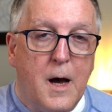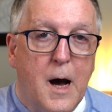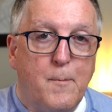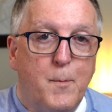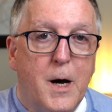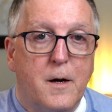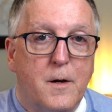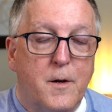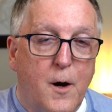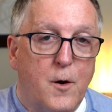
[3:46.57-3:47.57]
I'm about to
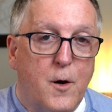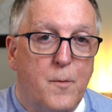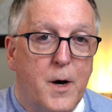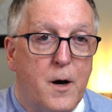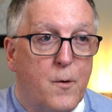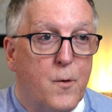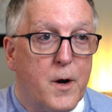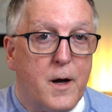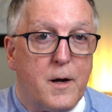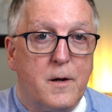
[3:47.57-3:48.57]
talk about what
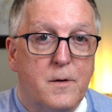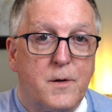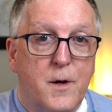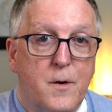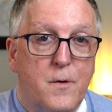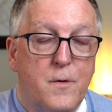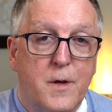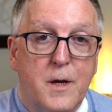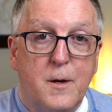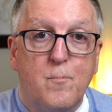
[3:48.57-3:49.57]
I consider
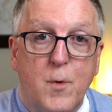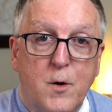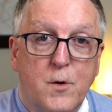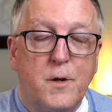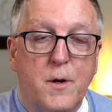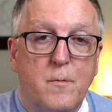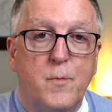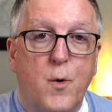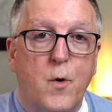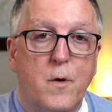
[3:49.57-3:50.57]
the most
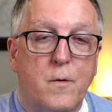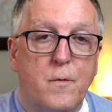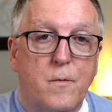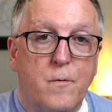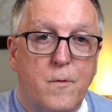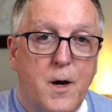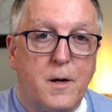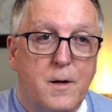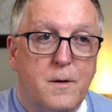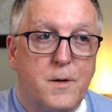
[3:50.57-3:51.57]
important
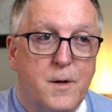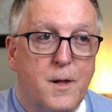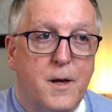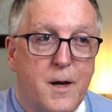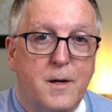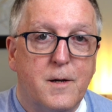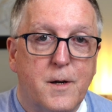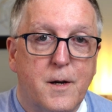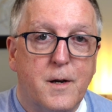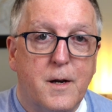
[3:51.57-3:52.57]

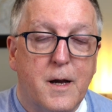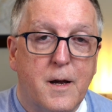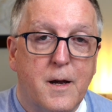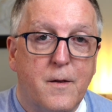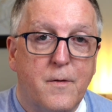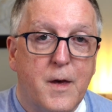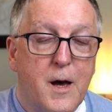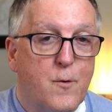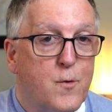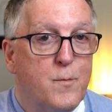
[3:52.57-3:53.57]
reconciliation, and that
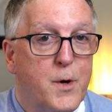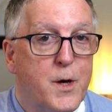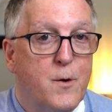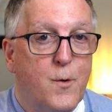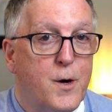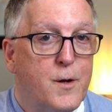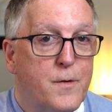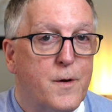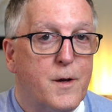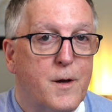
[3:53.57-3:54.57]
would be what do you
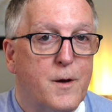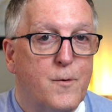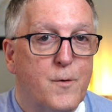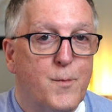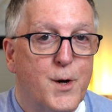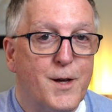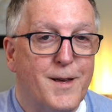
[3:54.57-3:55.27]
think it would be?